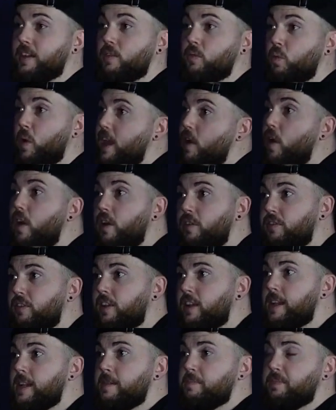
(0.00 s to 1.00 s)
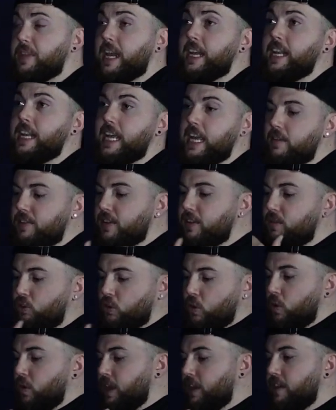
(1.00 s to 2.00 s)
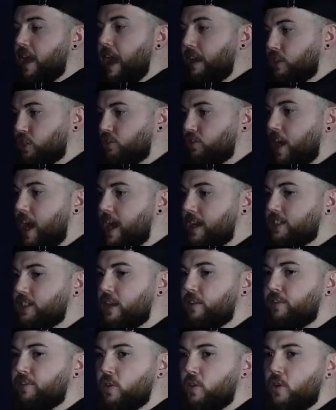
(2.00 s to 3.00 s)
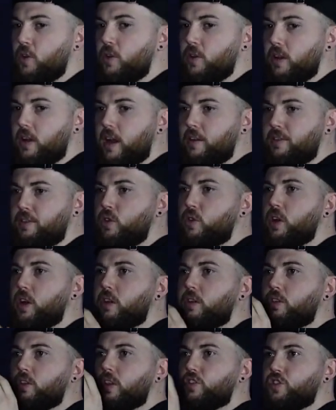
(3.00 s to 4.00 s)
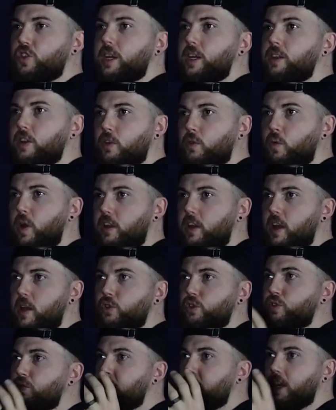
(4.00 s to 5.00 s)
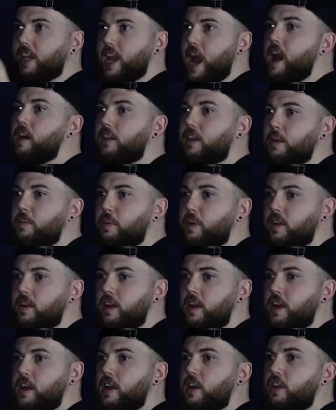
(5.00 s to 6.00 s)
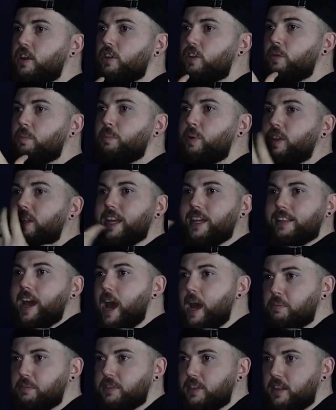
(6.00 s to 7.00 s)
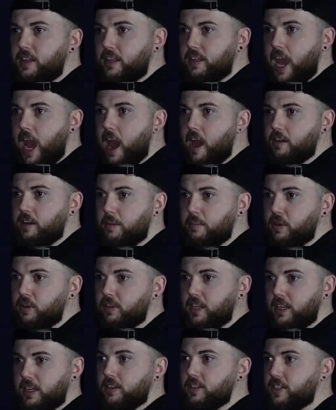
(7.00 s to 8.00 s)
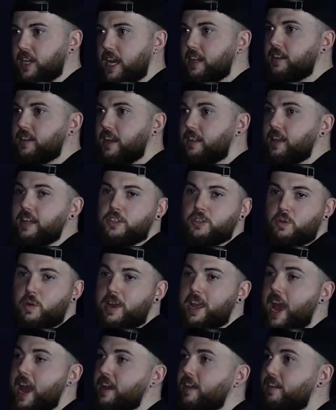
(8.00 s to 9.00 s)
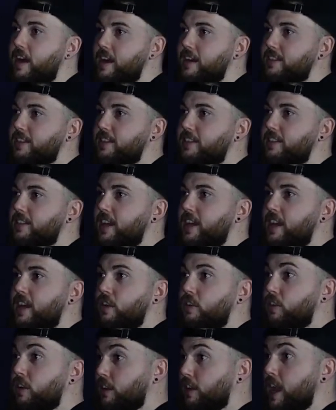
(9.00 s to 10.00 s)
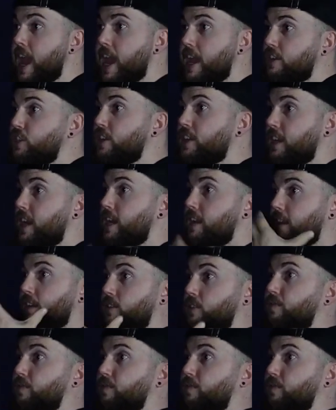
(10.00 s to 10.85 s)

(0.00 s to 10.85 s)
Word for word: But they're way off. Mm. And even going in that strategy, if you if you are treating your workouts for the calorie burn, your body adapts to the calorie burn that you're sending it. That's why HIIT classes, like yes, you